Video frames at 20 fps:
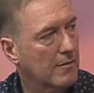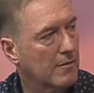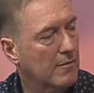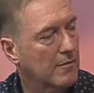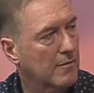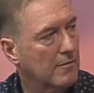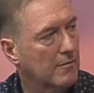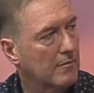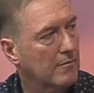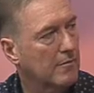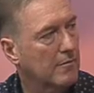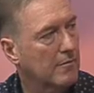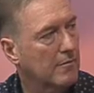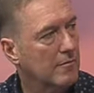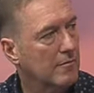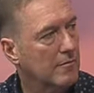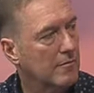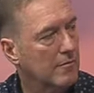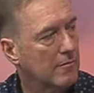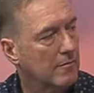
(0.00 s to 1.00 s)

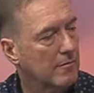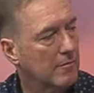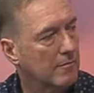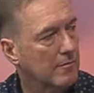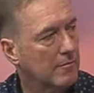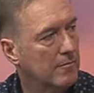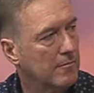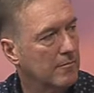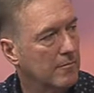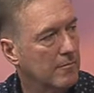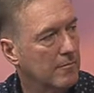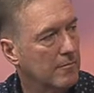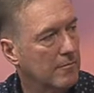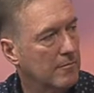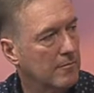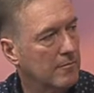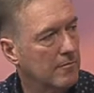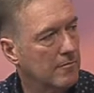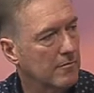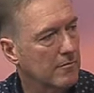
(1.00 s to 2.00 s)

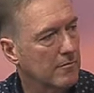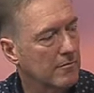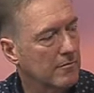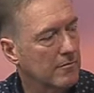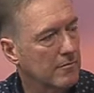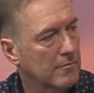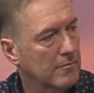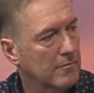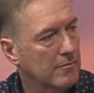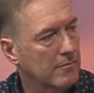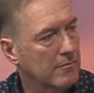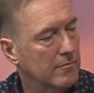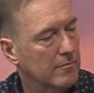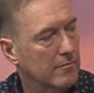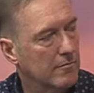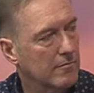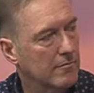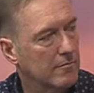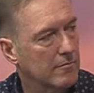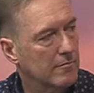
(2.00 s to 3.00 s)

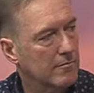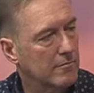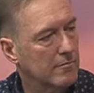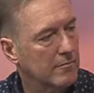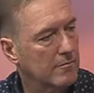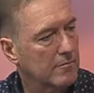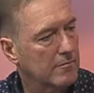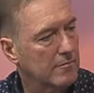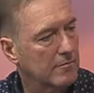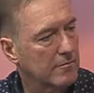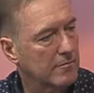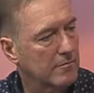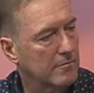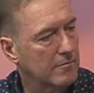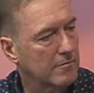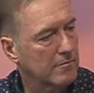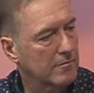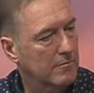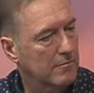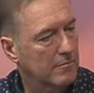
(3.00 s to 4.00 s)

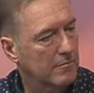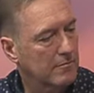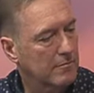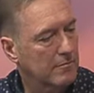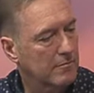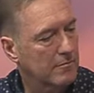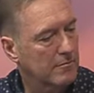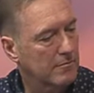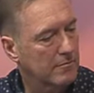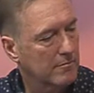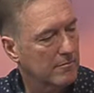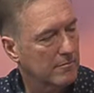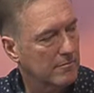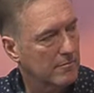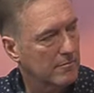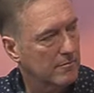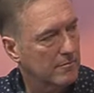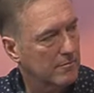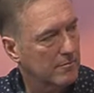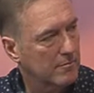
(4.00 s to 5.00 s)

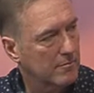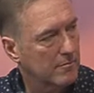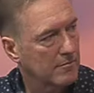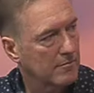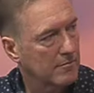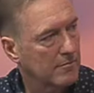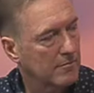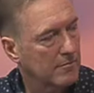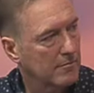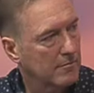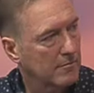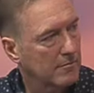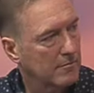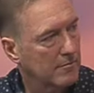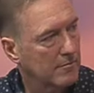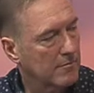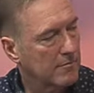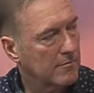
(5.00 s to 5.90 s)
The person shown says nothing.